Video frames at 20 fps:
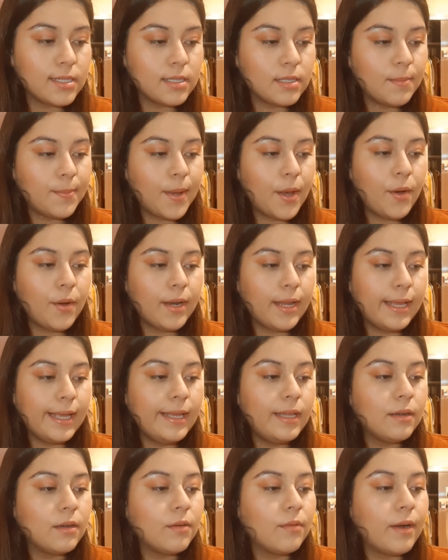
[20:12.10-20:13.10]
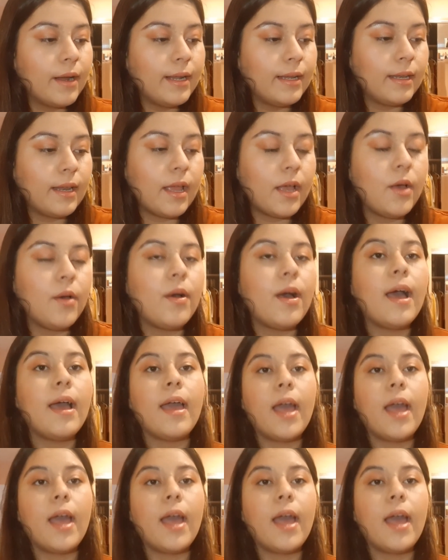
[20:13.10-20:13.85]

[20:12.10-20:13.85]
about it right now. I